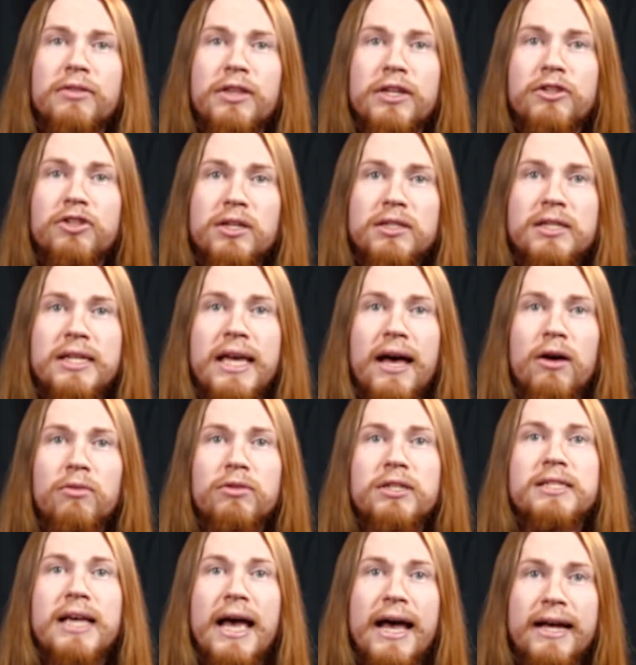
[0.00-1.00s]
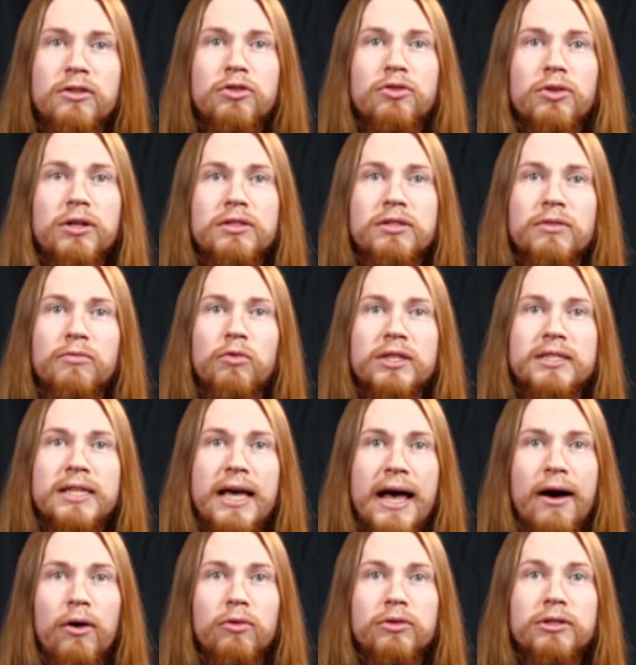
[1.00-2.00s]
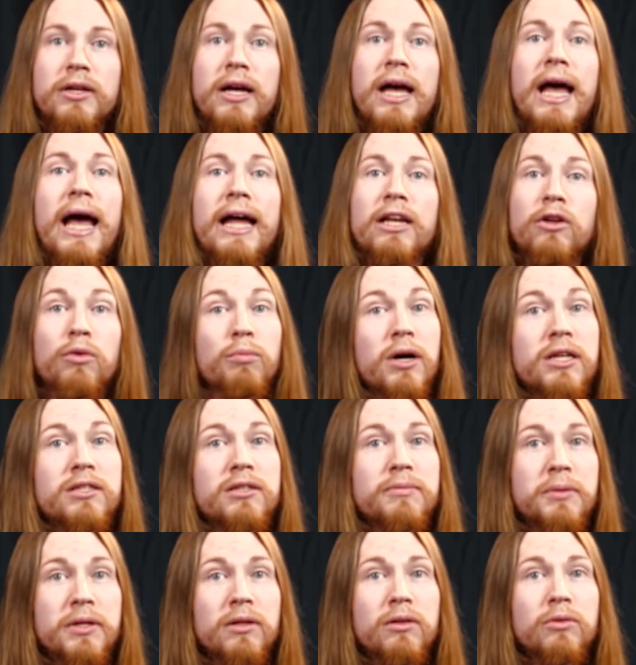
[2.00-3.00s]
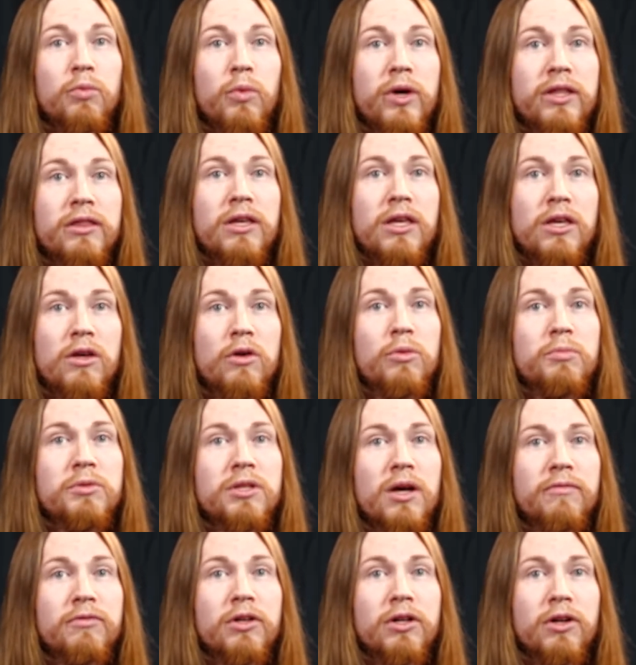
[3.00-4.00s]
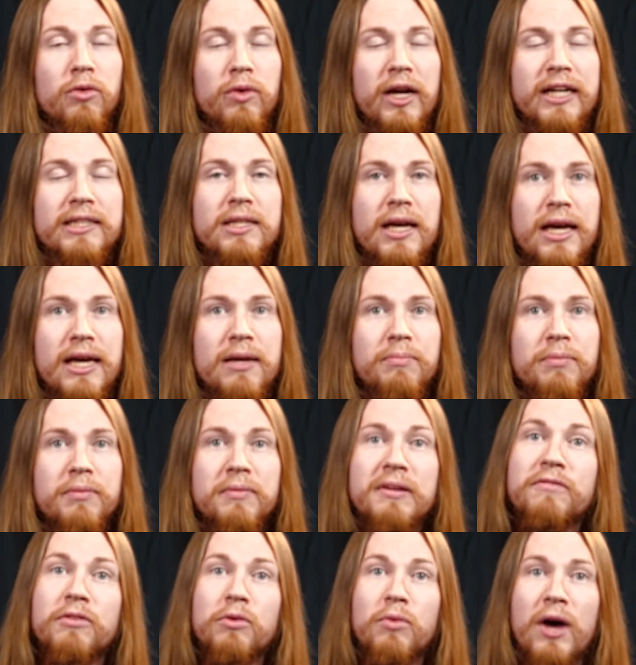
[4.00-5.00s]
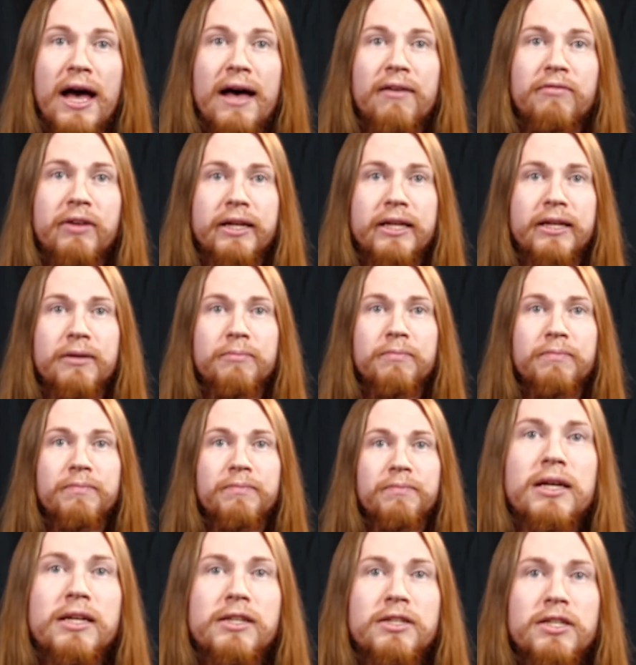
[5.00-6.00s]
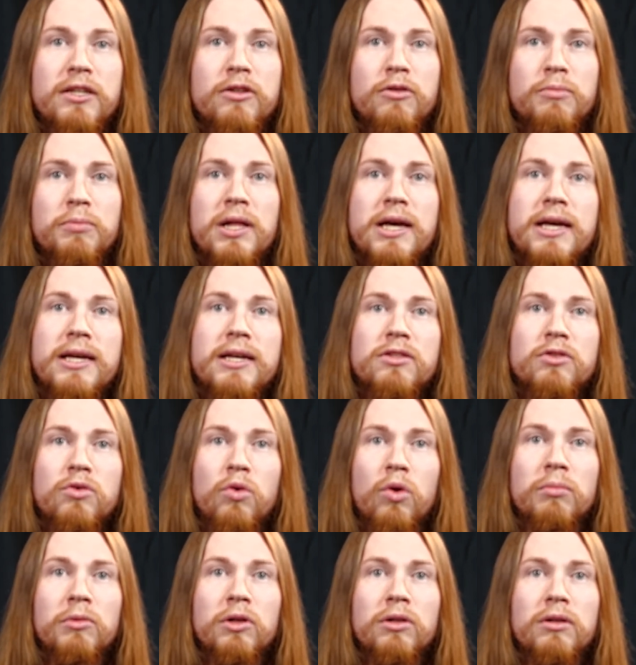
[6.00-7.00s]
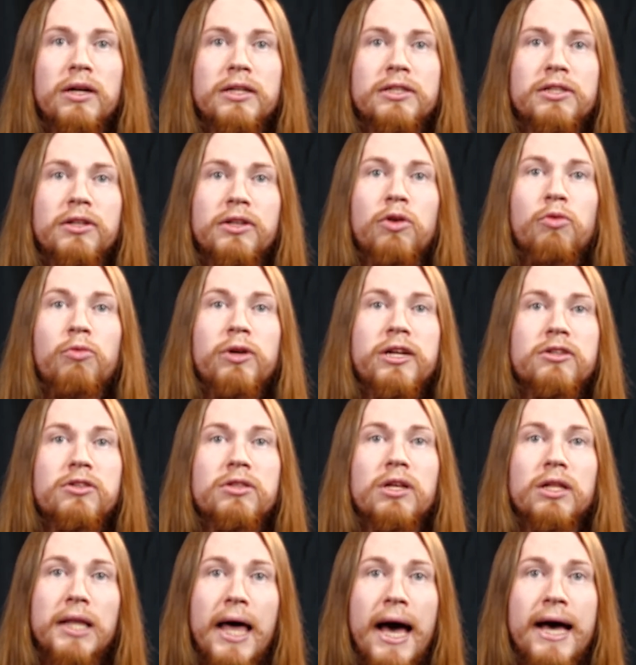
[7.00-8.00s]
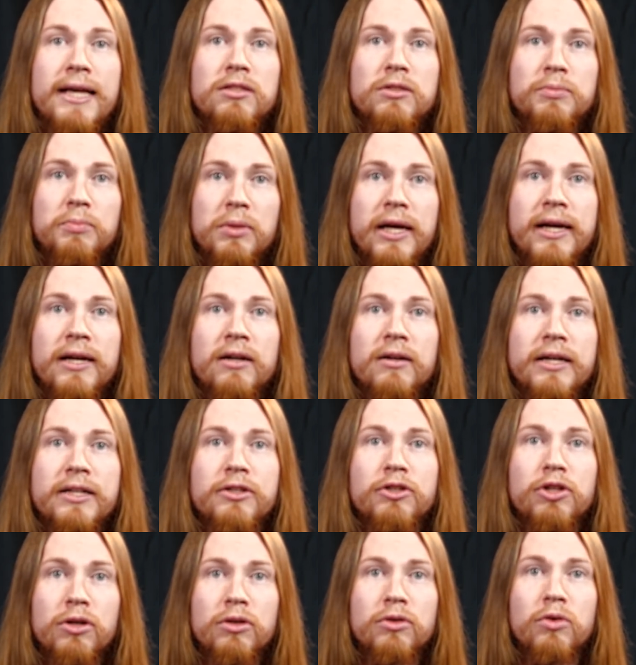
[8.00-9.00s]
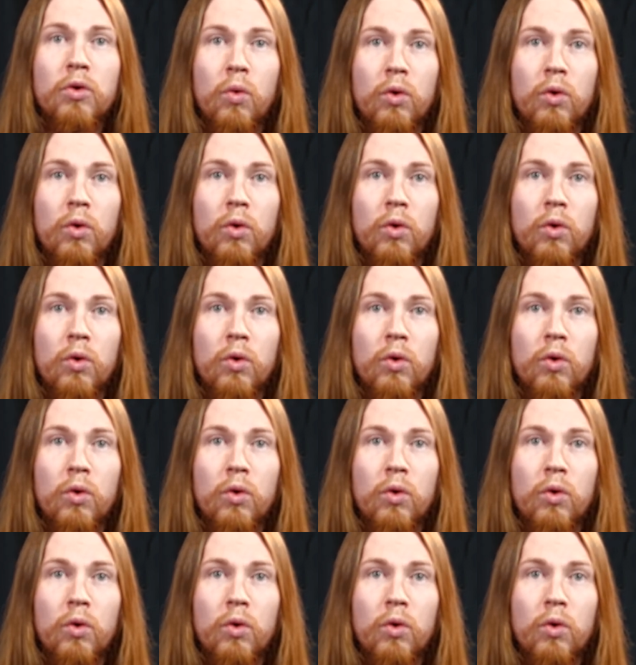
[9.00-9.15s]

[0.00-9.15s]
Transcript: They just count as extras of what's out, and you must build with cubes of the correct type if you have any. Continue playing as normal until you reach the last player in turn